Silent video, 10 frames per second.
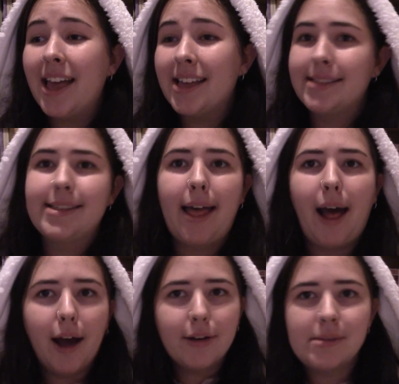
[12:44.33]
is,
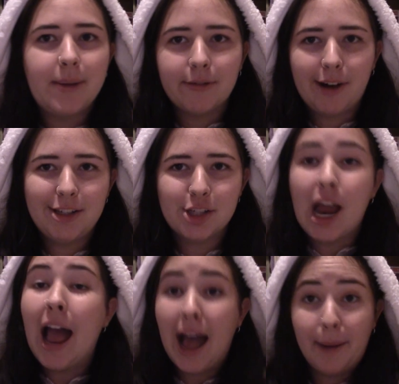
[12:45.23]
I don't speak French,
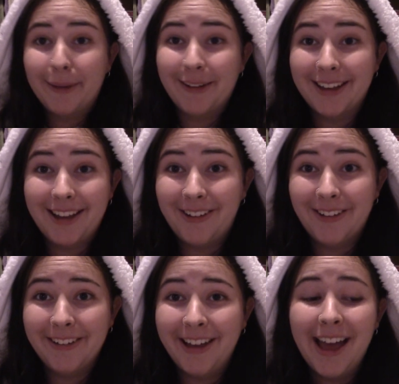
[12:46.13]
how am I going to get
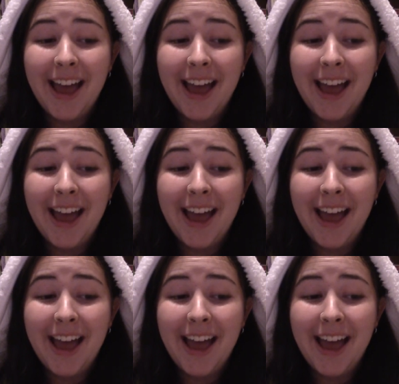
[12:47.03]
on?